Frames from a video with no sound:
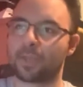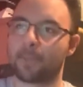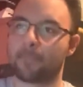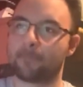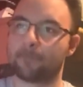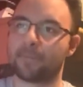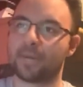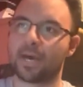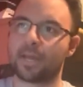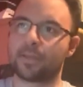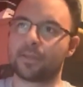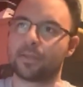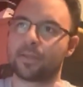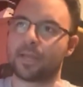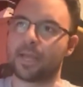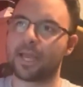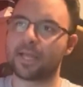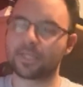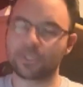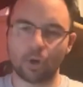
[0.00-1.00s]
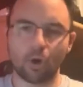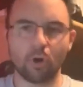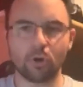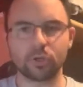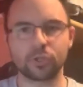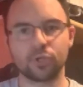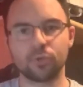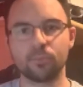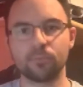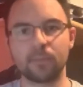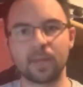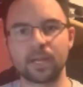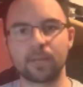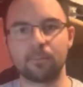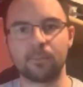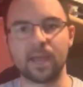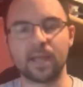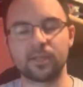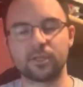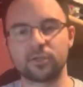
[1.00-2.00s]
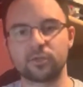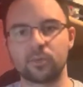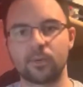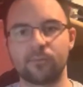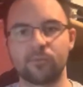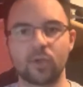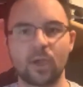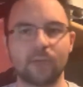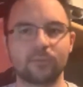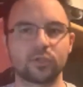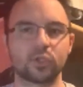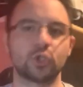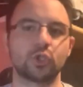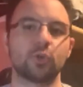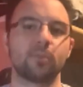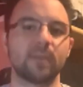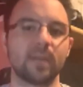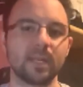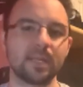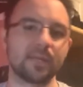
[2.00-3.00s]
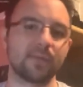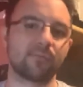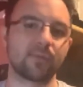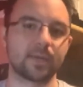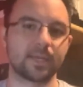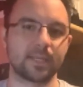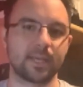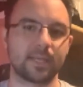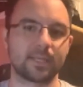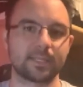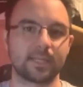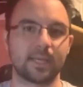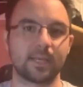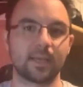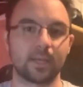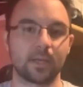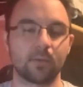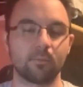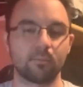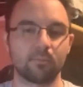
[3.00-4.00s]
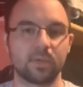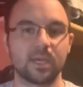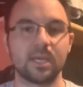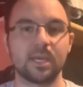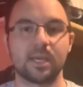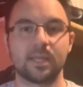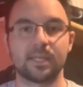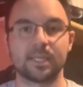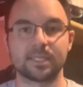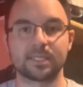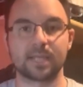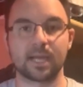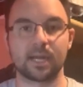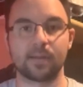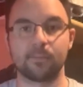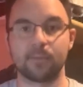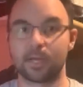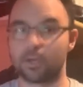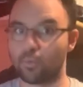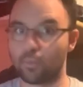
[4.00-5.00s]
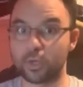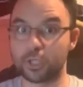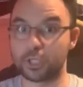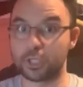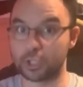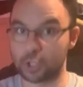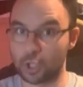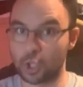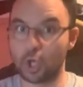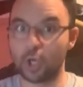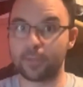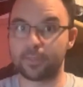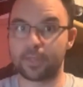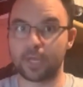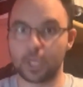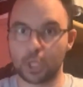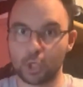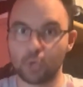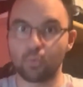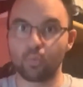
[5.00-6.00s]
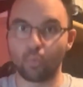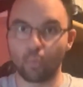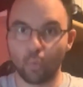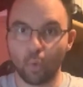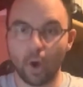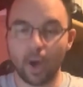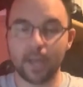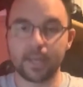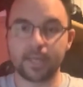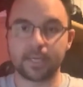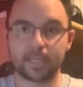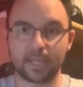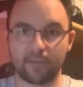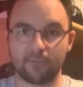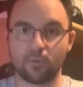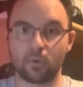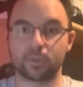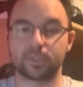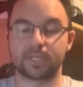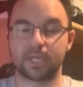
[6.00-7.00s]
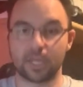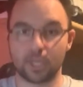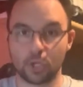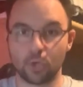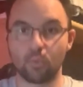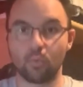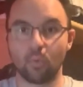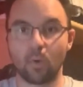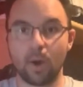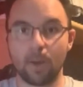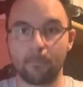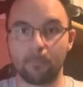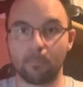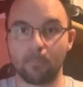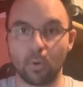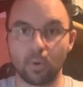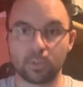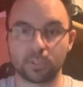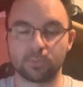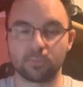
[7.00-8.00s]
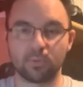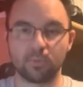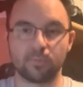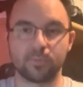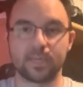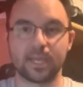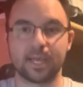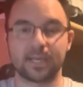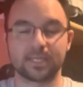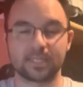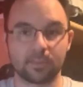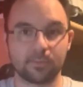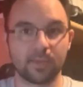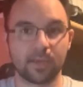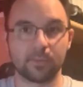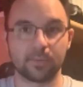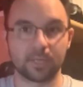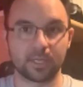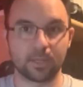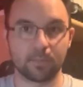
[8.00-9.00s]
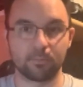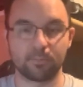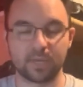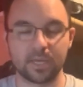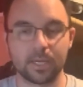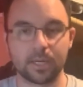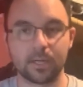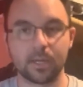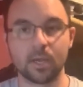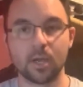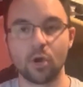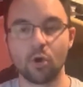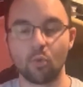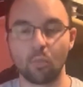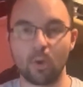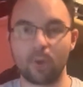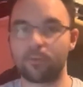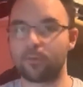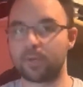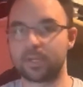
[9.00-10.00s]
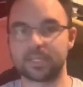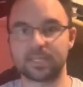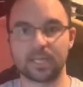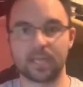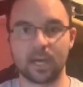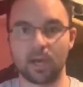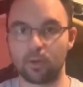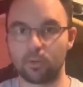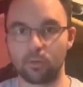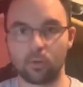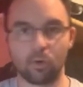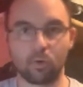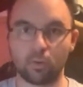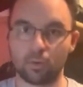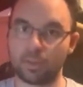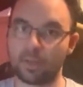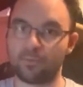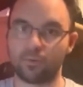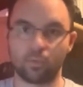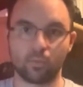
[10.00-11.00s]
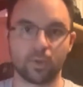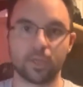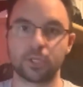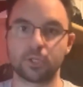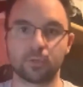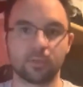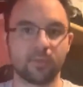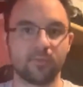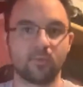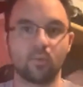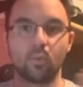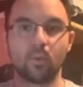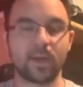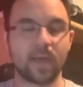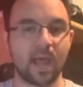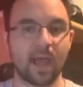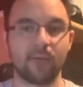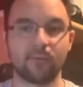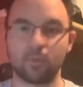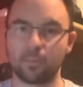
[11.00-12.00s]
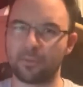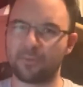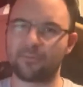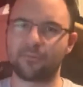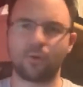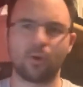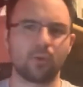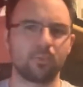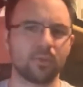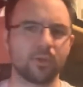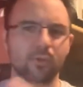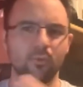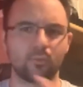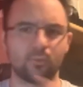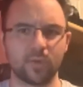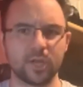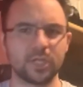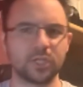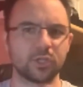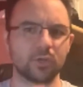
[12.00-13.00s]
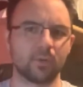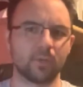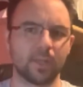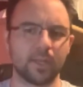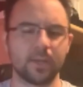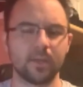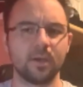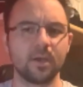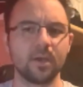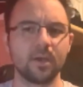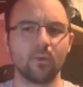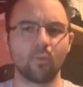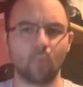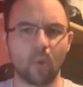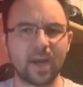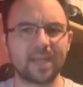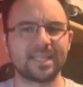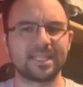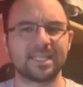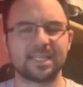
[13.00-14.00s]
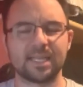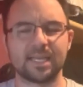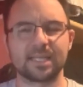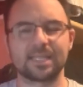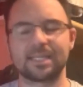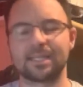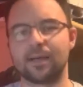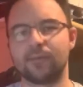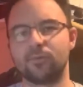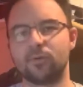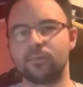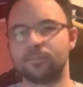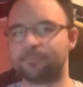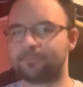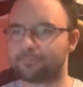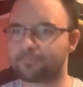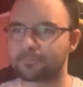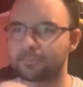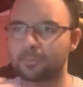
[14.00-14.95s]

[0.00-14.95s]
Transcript: But it's hard to make a ban list whenever you have so many different decks that can compete in this kind of meta, which is a good thing. You want diversity. You want multiple decks to be able to compete, whether it's at a local level, regional level, what have you, preferably the regional and YCS level.